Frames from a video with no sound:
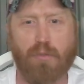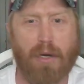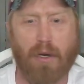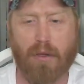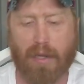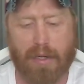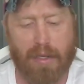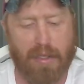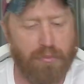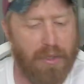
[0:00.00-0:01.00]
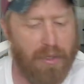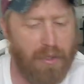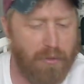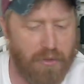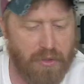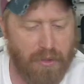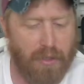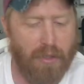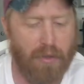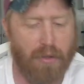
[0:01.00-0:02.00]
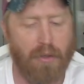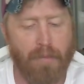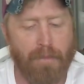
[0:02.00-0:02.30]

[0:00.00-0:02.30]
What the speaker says: Apparently, I can't speak English today either.